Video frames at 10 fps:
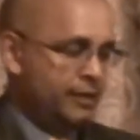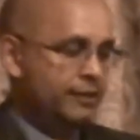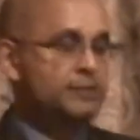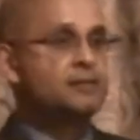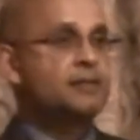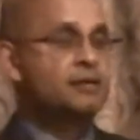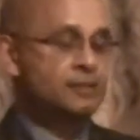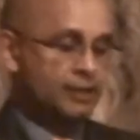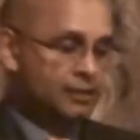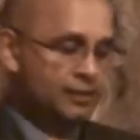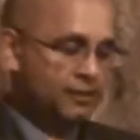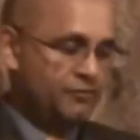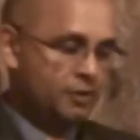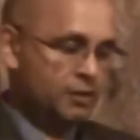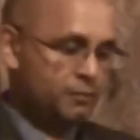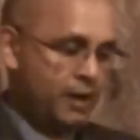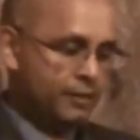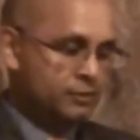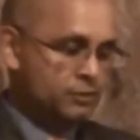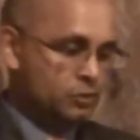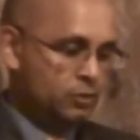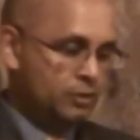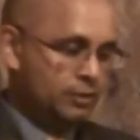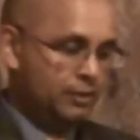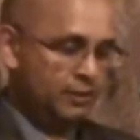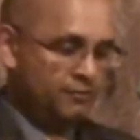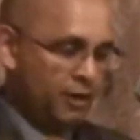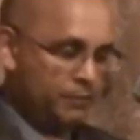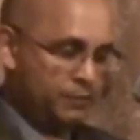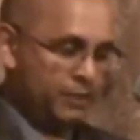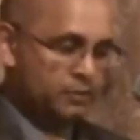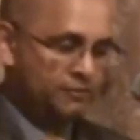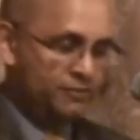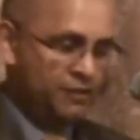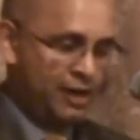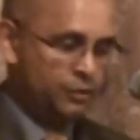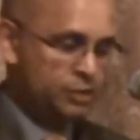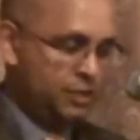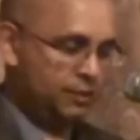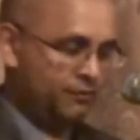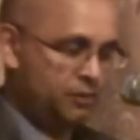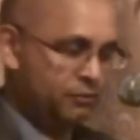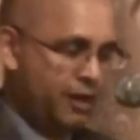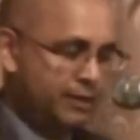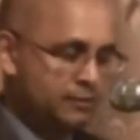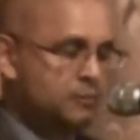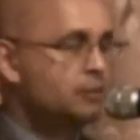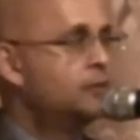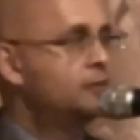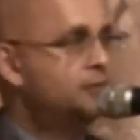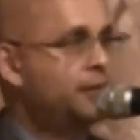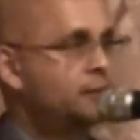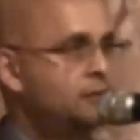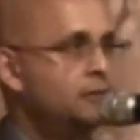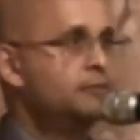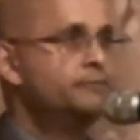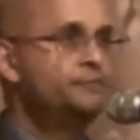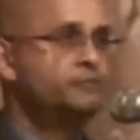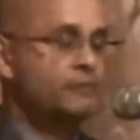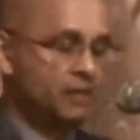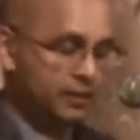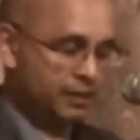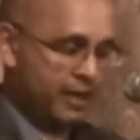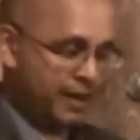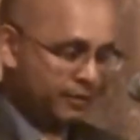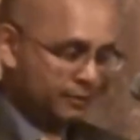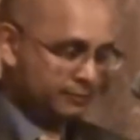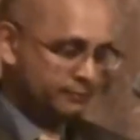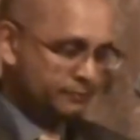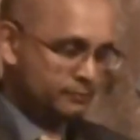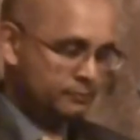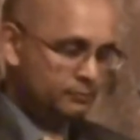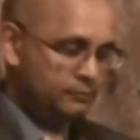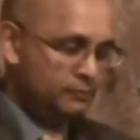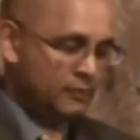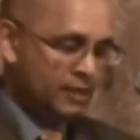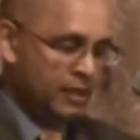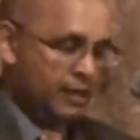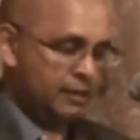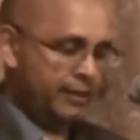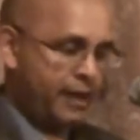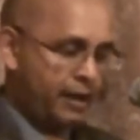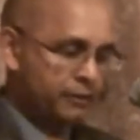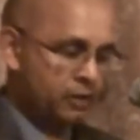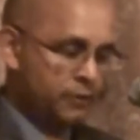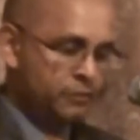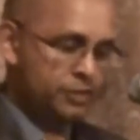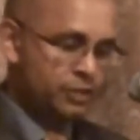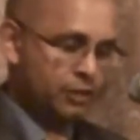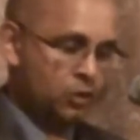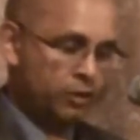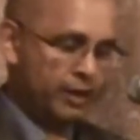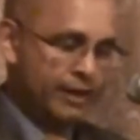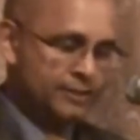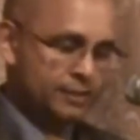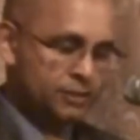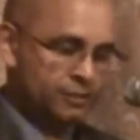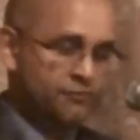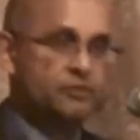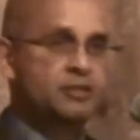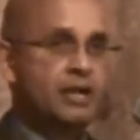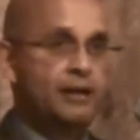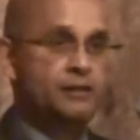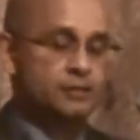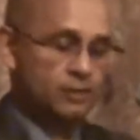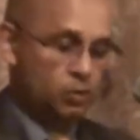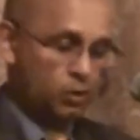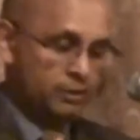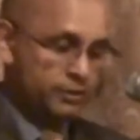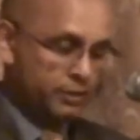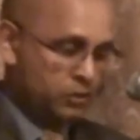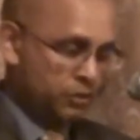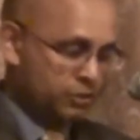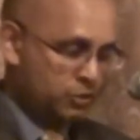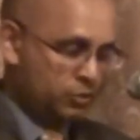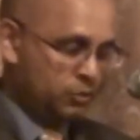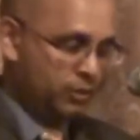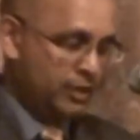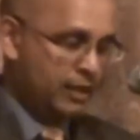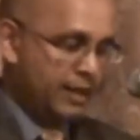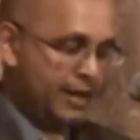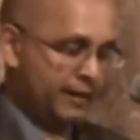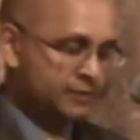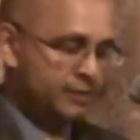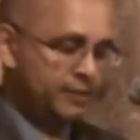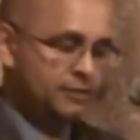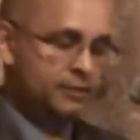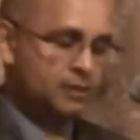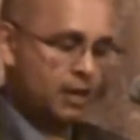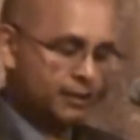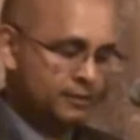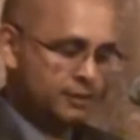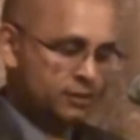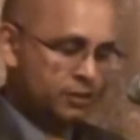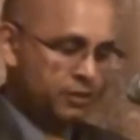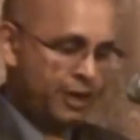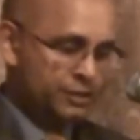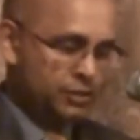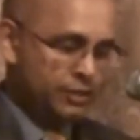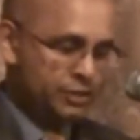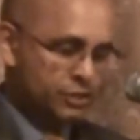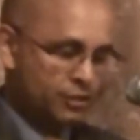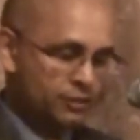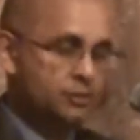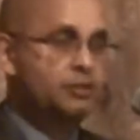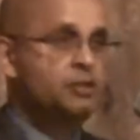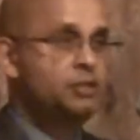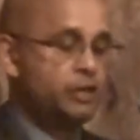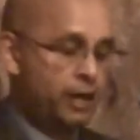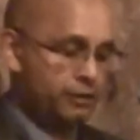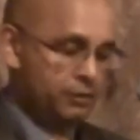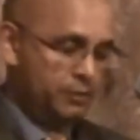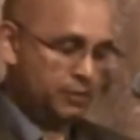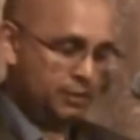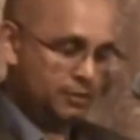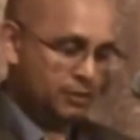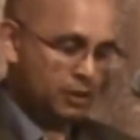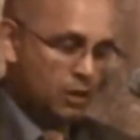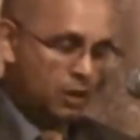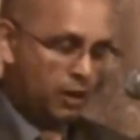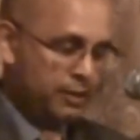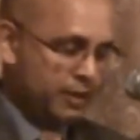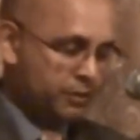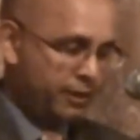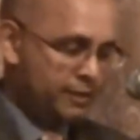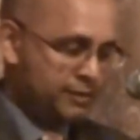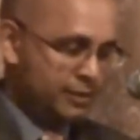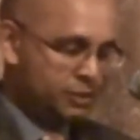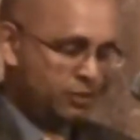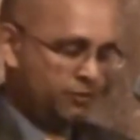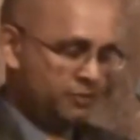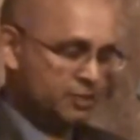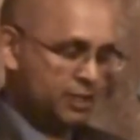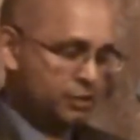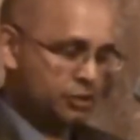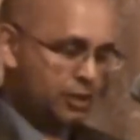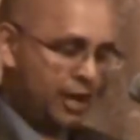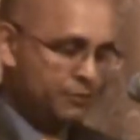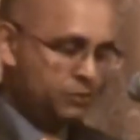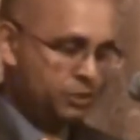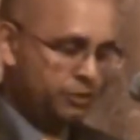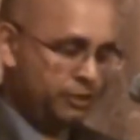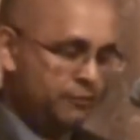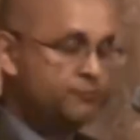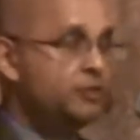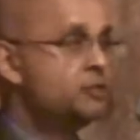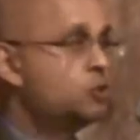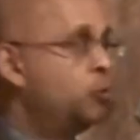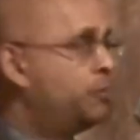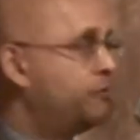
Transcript: This is a significant milestone in the development of the value chain of the rice sector in Guyana. The CARICOM Regional Organization for Standards and Quality, CROSQ, extends its heartiest congratulations to the GRDB on the accreditation of its central laboratory for the scope